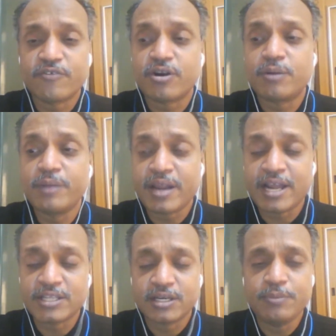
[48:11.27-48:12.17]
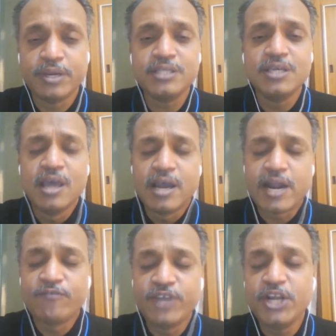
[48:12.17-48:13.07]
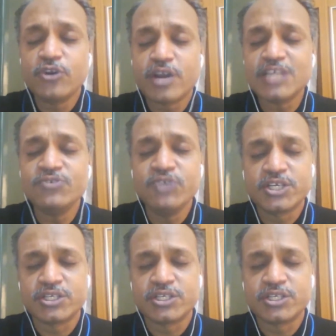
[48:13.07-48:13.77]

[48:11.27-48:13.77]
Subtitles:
X3 features, which I derive manually from that.